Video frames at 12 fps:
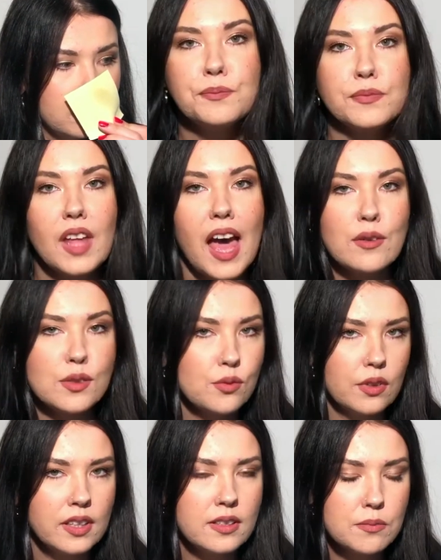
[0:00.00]
I was
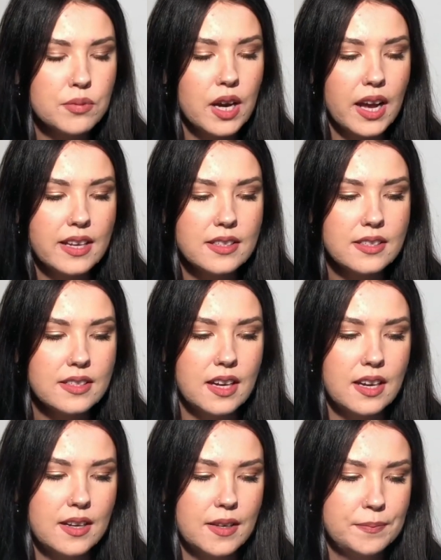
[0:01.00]
really surprised.
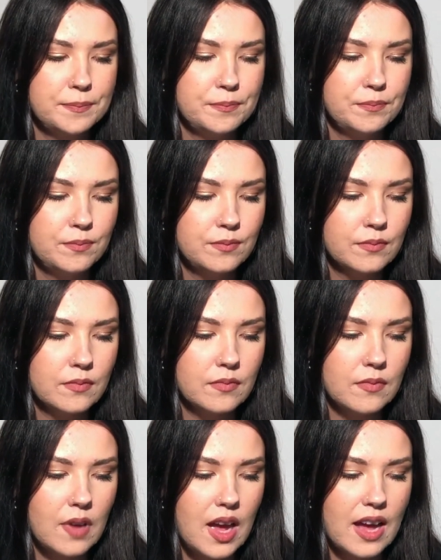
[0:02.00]

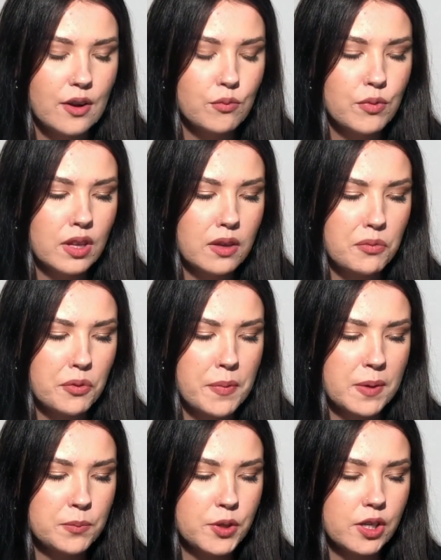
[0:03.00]
I don't really
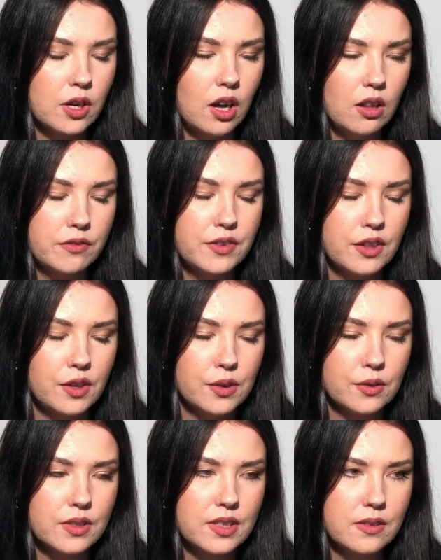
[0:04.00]
remember all of the
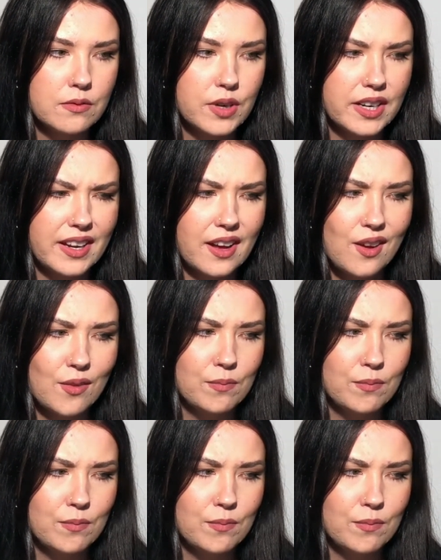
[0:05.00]
notes right now.